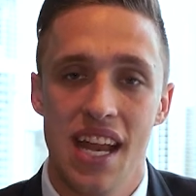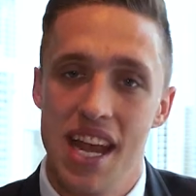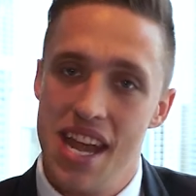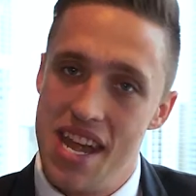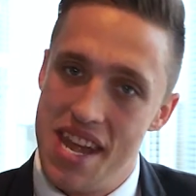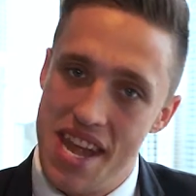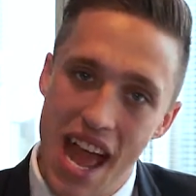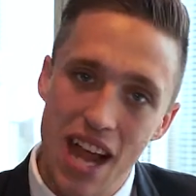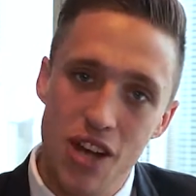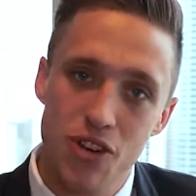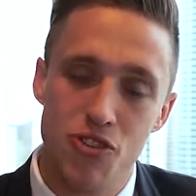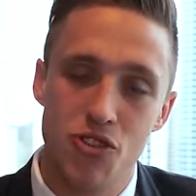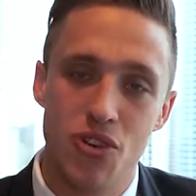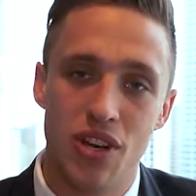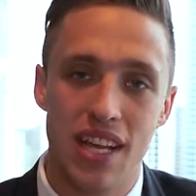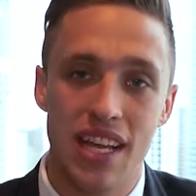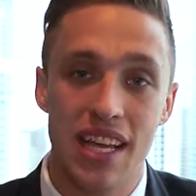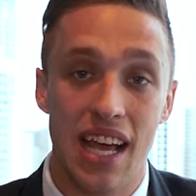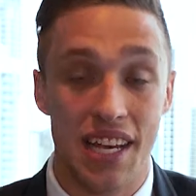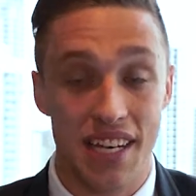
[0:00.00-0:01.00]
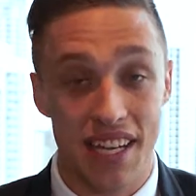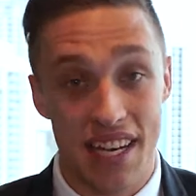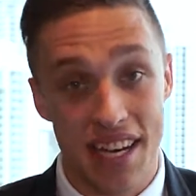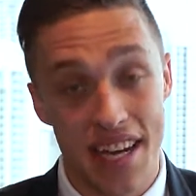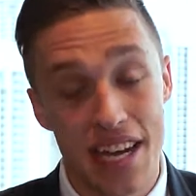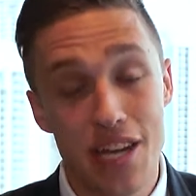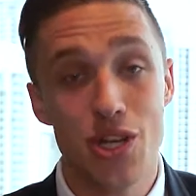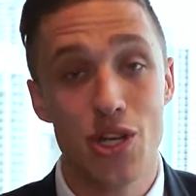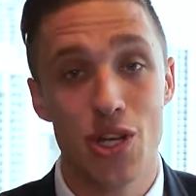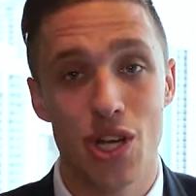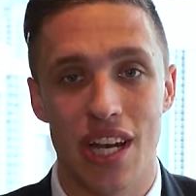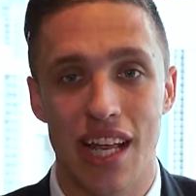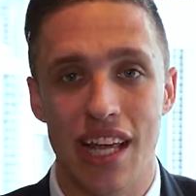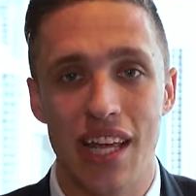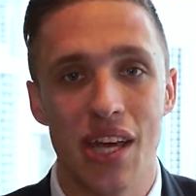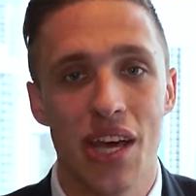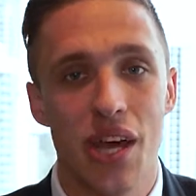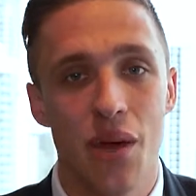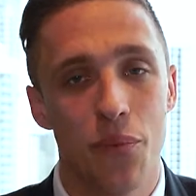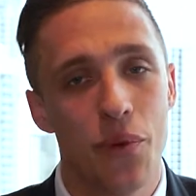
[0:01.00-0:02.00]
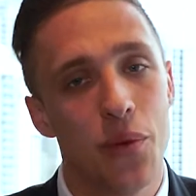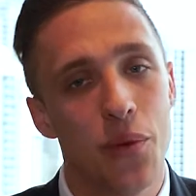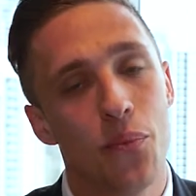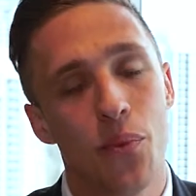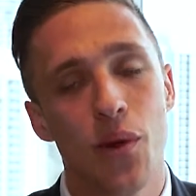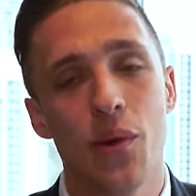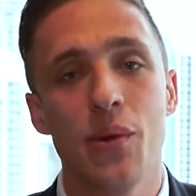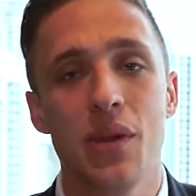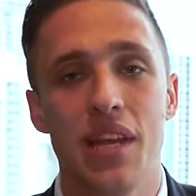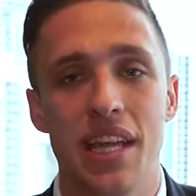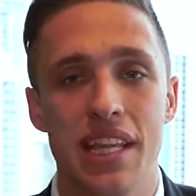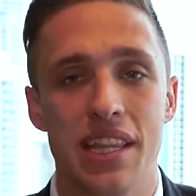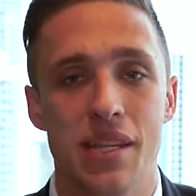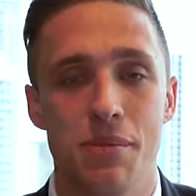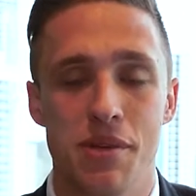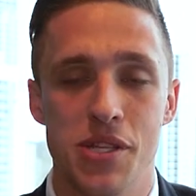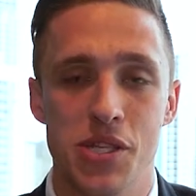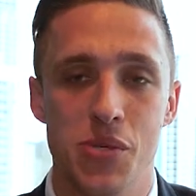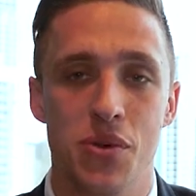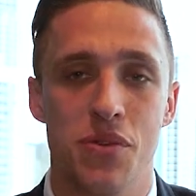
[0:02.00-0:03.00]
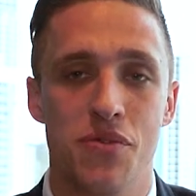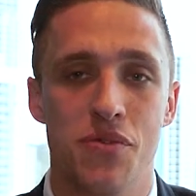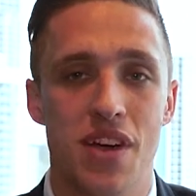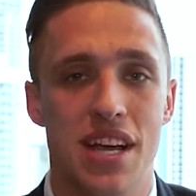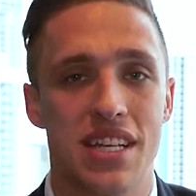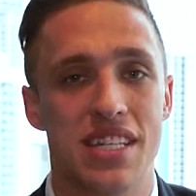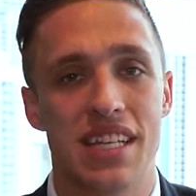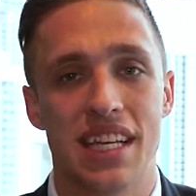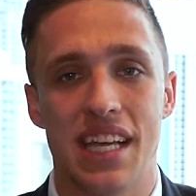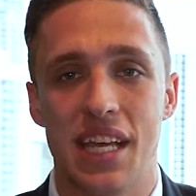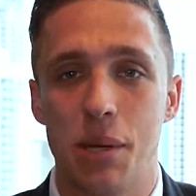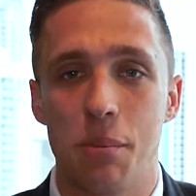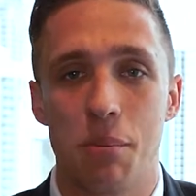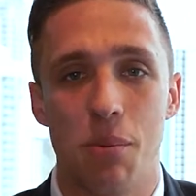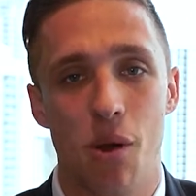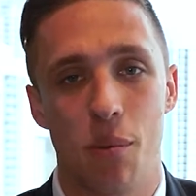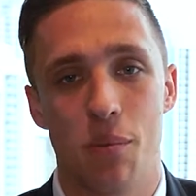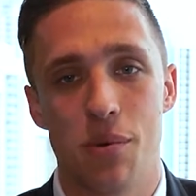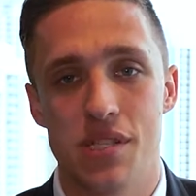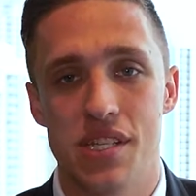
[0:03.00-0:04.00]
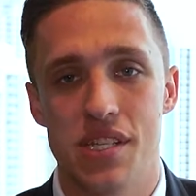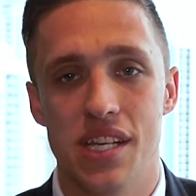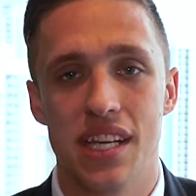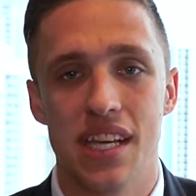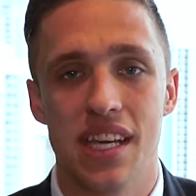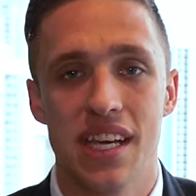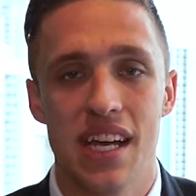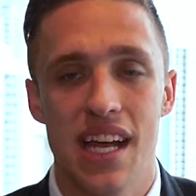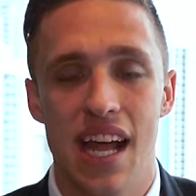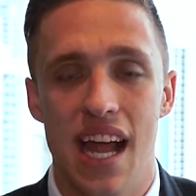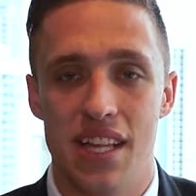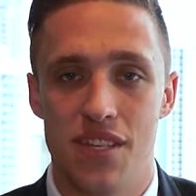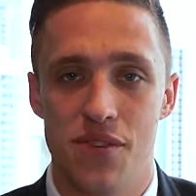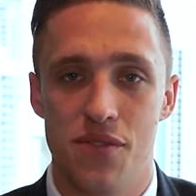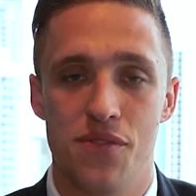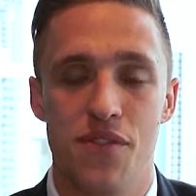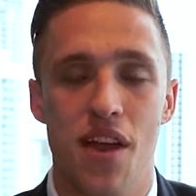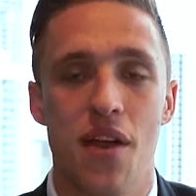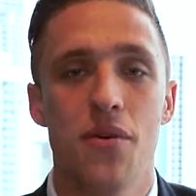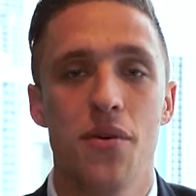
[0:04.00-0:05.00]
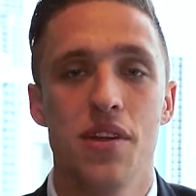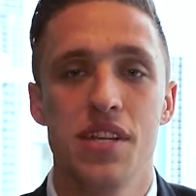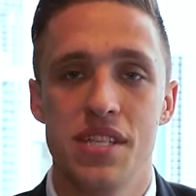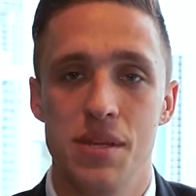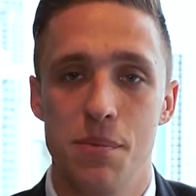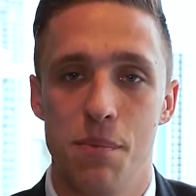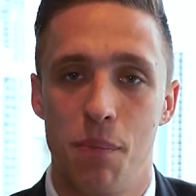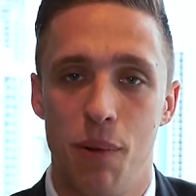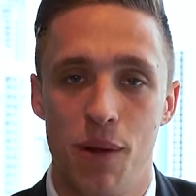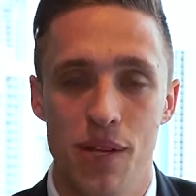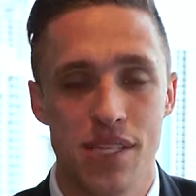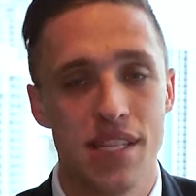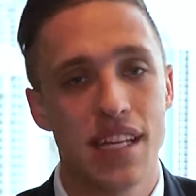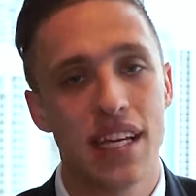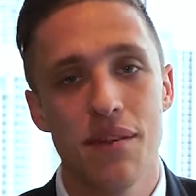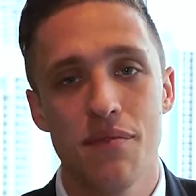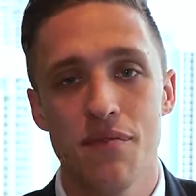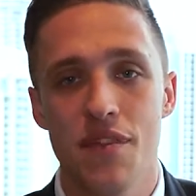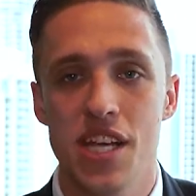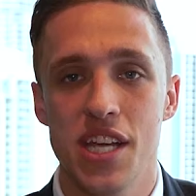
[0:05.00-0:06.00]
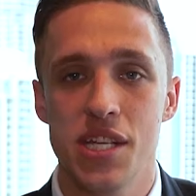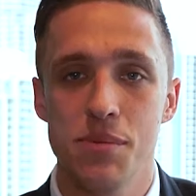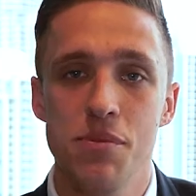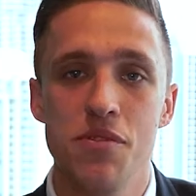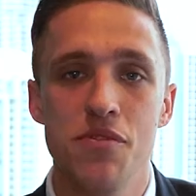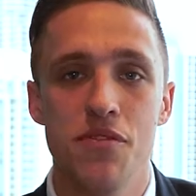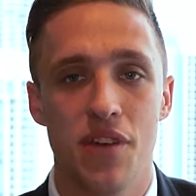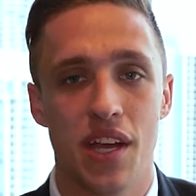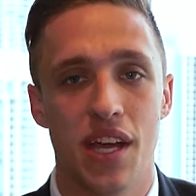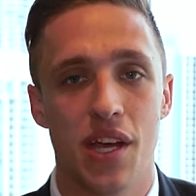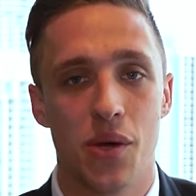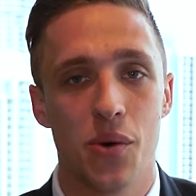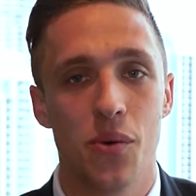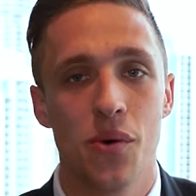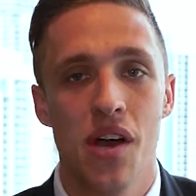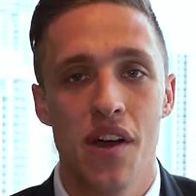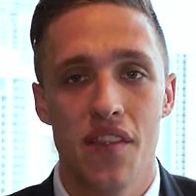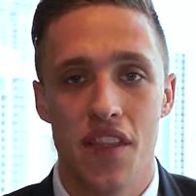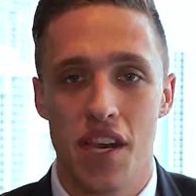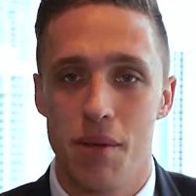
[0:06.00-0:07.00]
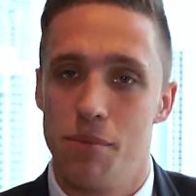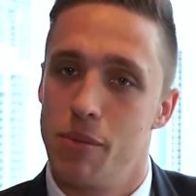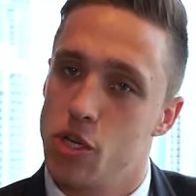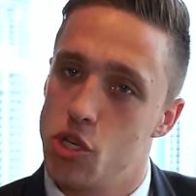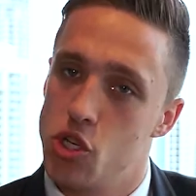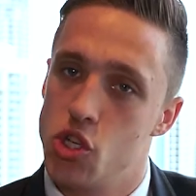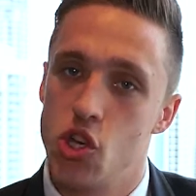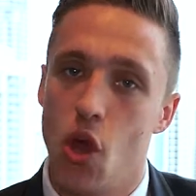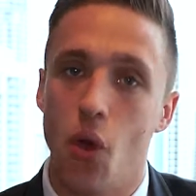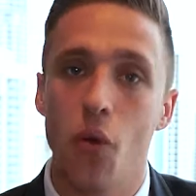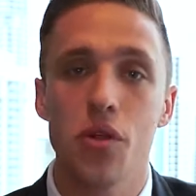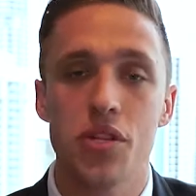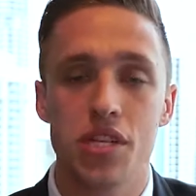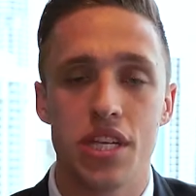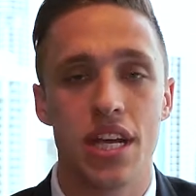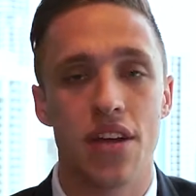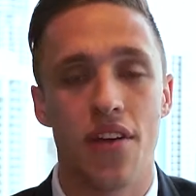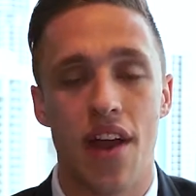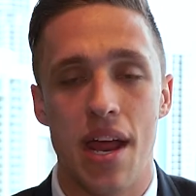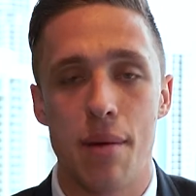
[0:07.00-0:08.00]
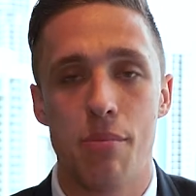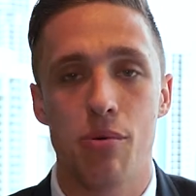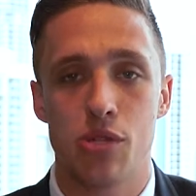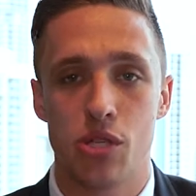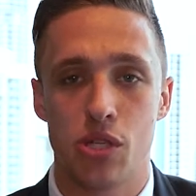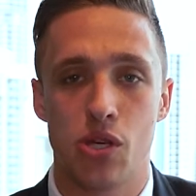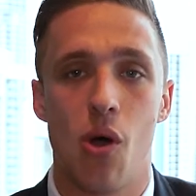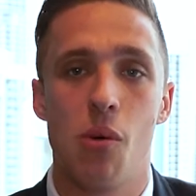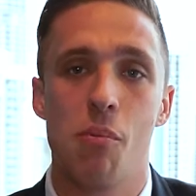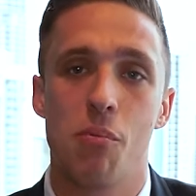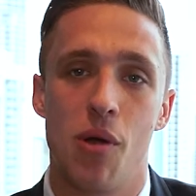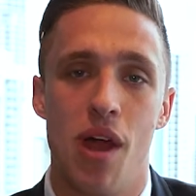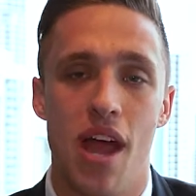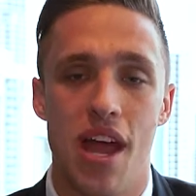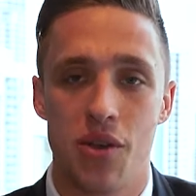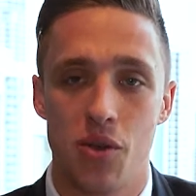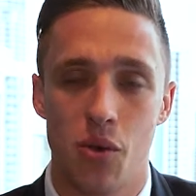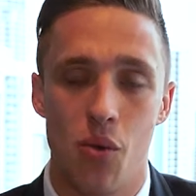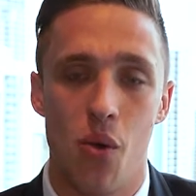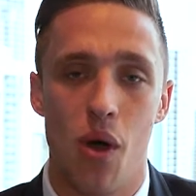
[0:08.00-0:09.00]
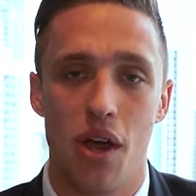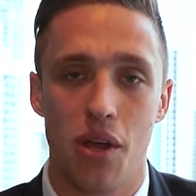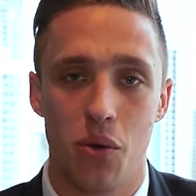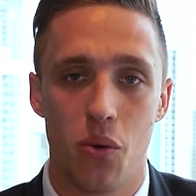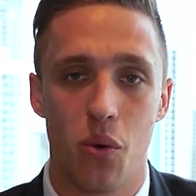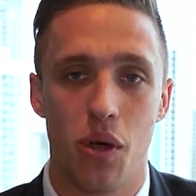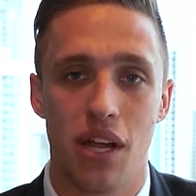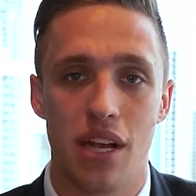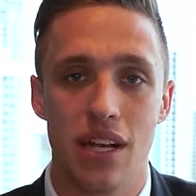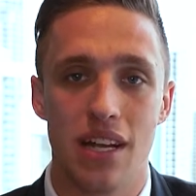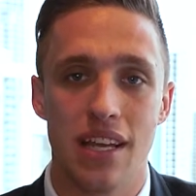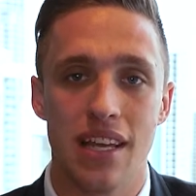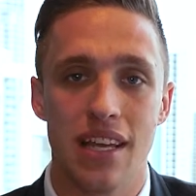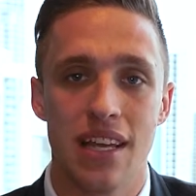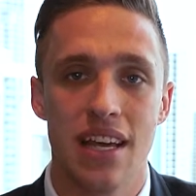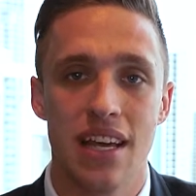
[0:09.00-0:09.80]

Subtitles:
Naturally and initially, we will lead them into investing in a property. It's a very simplistic investment vehicle that a majority are able to comprehend quite quickly.